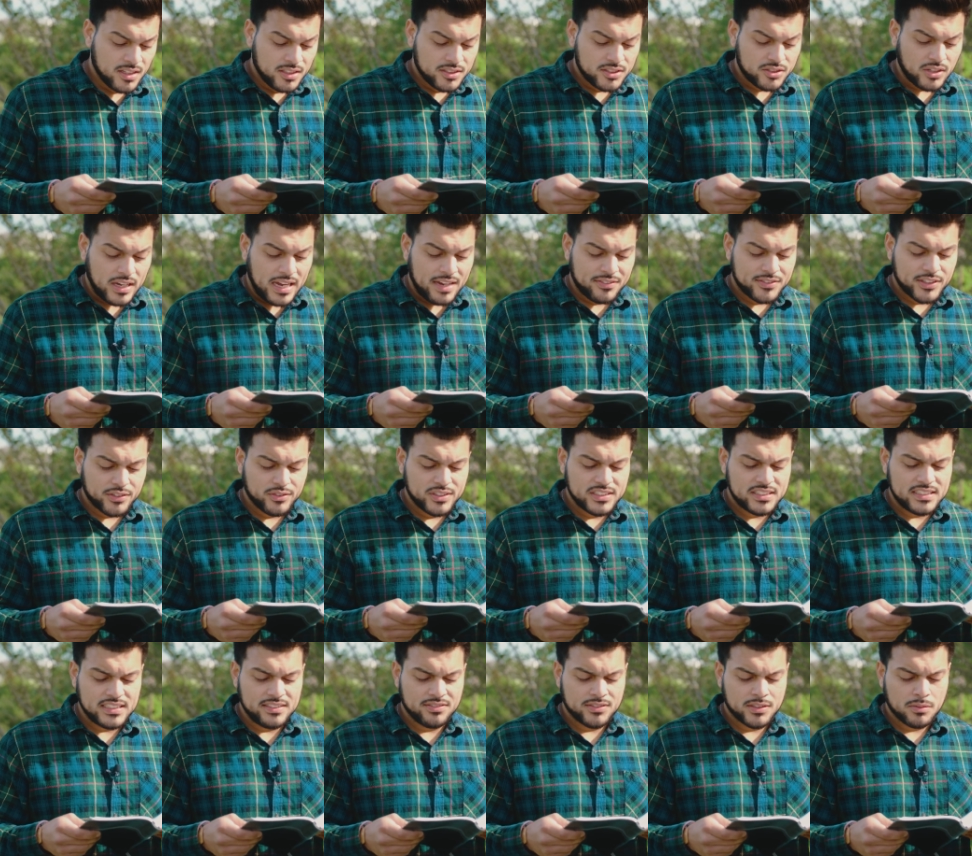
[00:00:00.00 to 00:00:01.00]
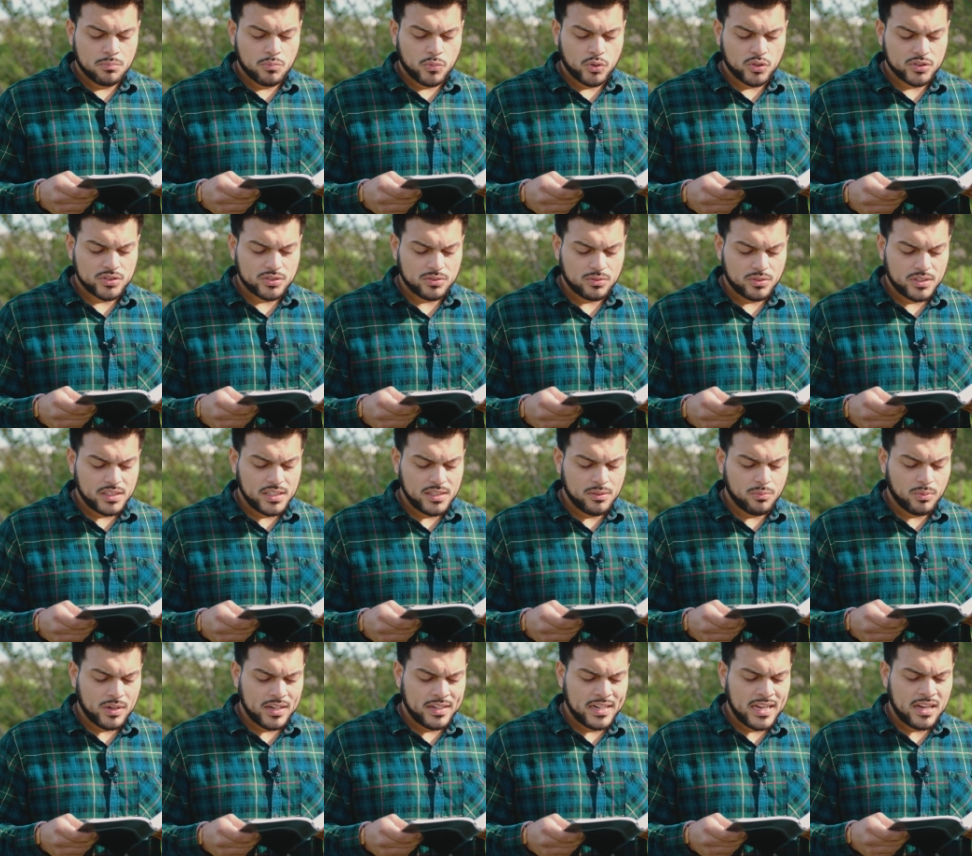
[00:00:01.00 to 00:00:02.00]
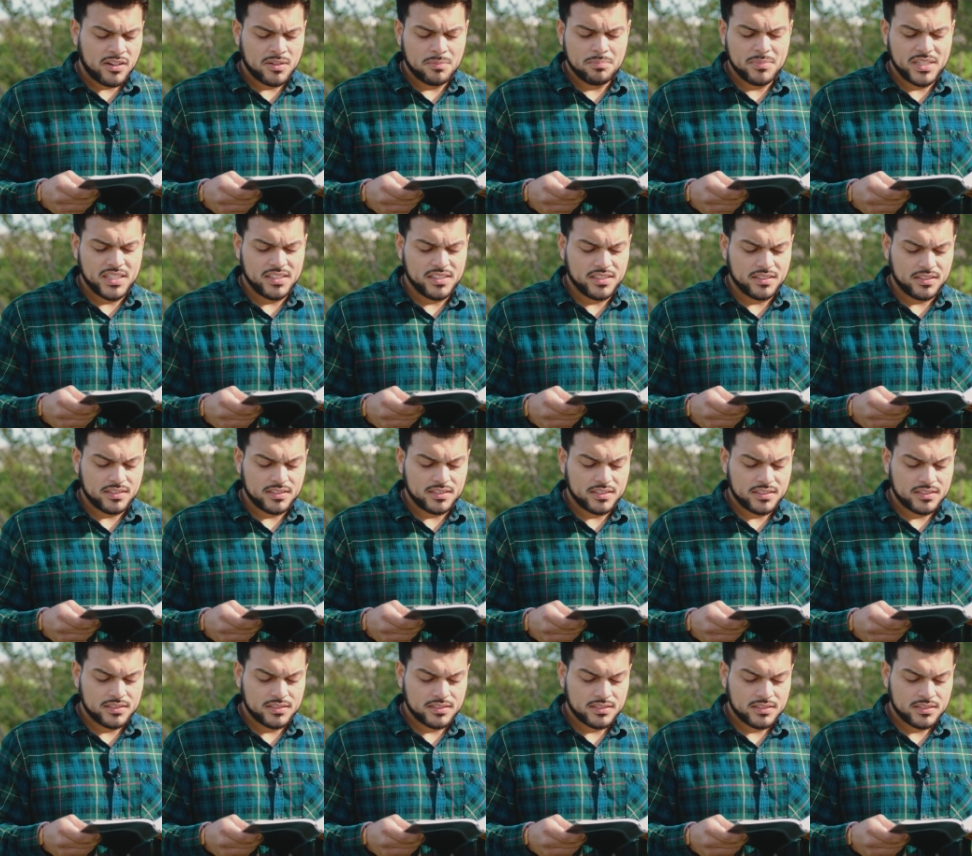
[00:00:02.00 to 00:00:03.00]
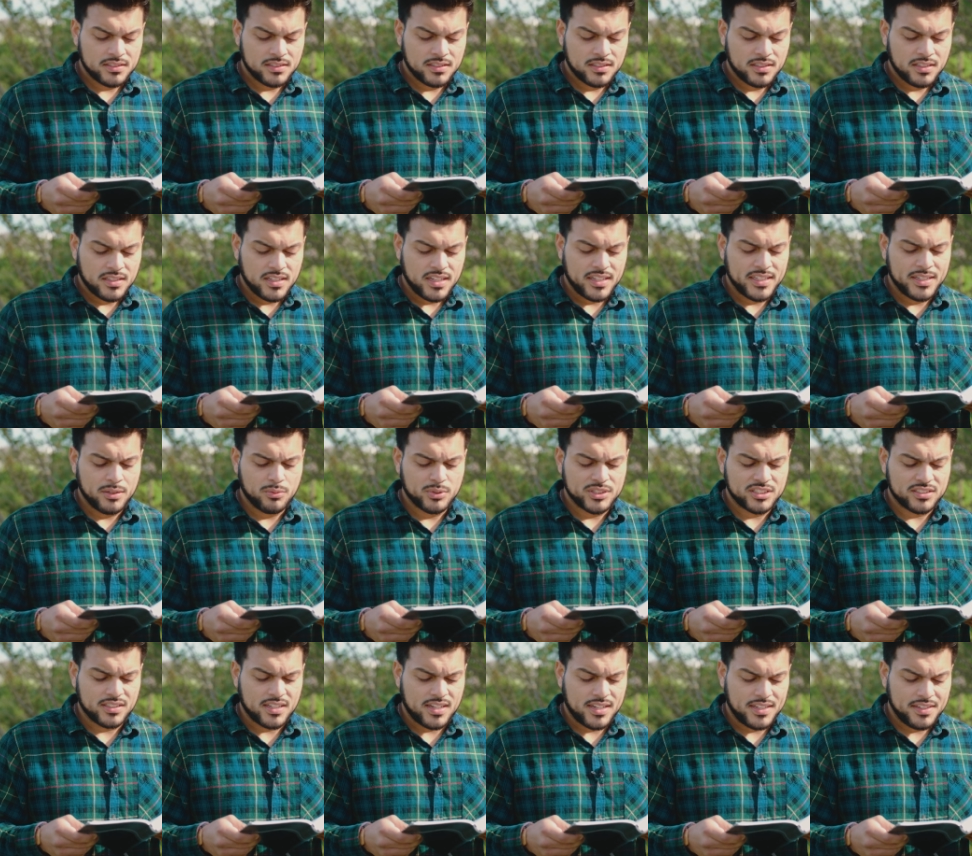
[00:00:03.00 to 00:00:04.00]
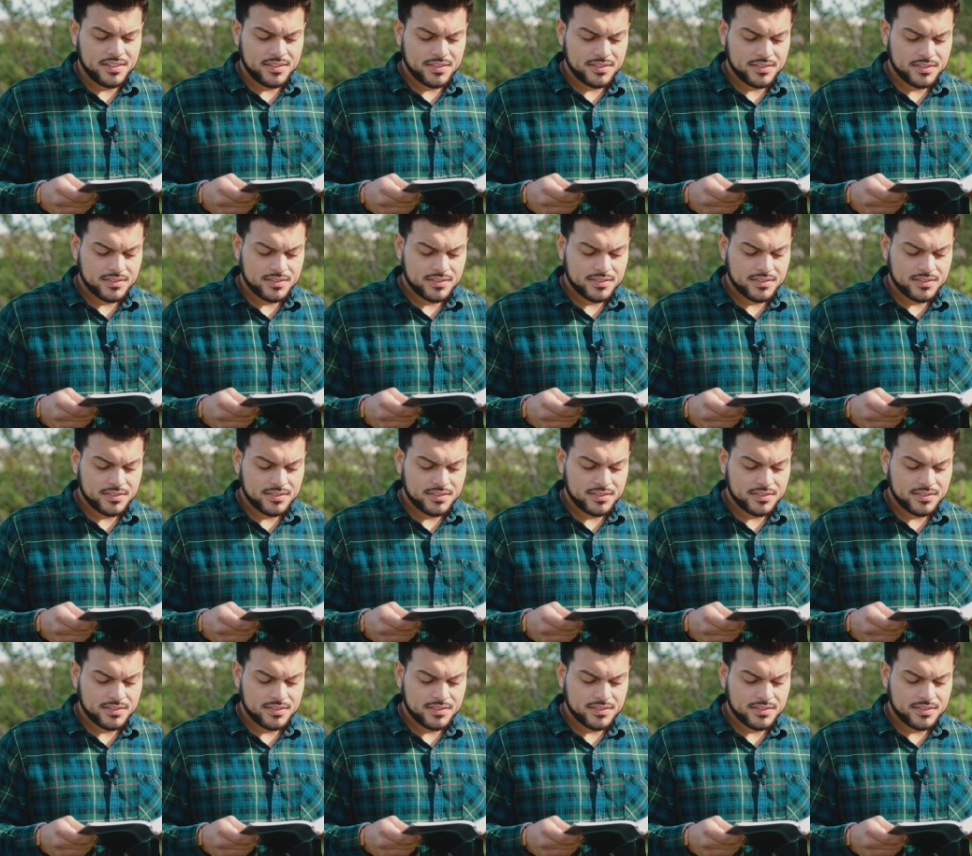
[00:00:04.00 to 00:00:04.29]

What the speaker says: So after receiving the morsel, he went out immediately, and it was night.